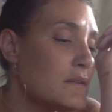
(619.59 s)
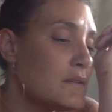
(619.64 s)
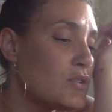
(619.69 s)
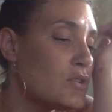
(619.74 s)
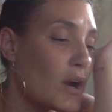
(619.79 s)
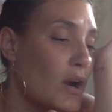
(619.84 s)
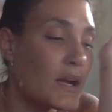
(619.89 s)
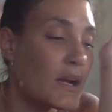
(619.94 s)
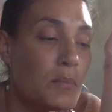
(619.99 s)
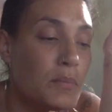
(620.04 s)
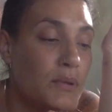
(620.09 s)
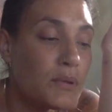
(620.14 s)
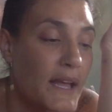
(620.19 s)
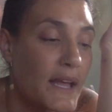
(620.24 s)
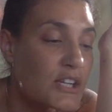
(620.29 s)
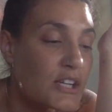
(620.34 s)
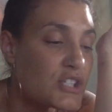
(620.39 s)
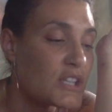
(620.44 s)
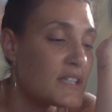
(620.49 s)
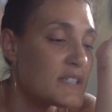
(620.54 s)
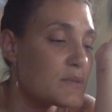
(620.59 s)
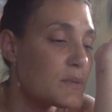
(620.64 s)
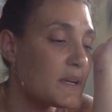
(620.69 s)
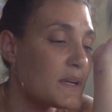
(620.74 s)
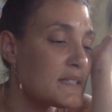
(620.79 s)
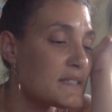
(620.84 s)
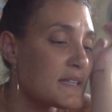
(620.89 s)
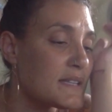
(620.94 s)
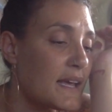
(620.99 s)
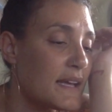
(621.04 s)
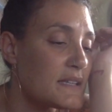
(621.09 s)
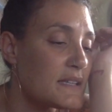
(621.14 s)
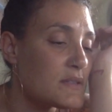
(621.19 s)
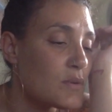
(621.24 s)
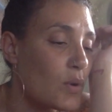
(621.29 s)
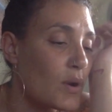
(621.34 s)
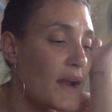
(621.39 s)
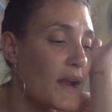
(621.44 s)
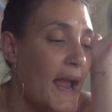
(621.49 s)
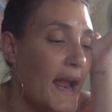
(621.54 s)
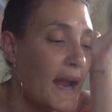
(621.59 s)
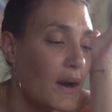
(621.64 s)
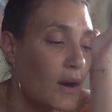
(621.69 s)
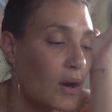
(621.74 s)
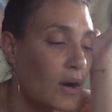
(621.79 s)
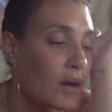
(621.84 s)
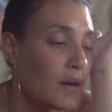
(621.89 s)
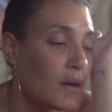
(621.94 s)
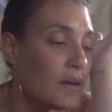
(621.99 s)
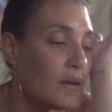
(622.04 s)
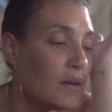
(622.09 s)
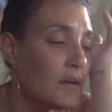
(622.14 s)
dark complexion is what it says, or hair.